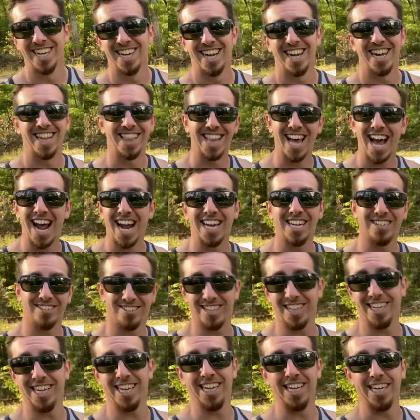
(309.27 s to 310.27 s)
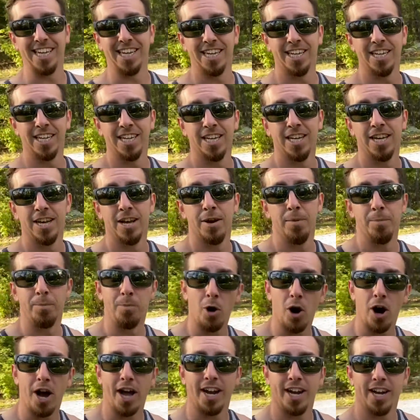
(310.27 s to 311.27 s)
and that is to eat.
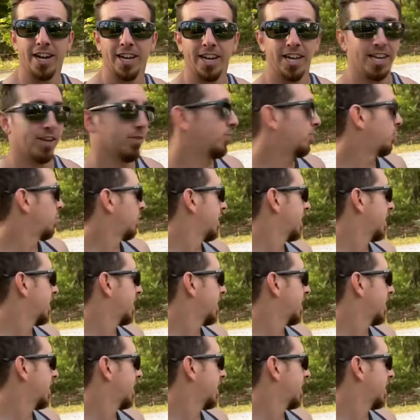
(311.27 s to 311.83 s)
But if we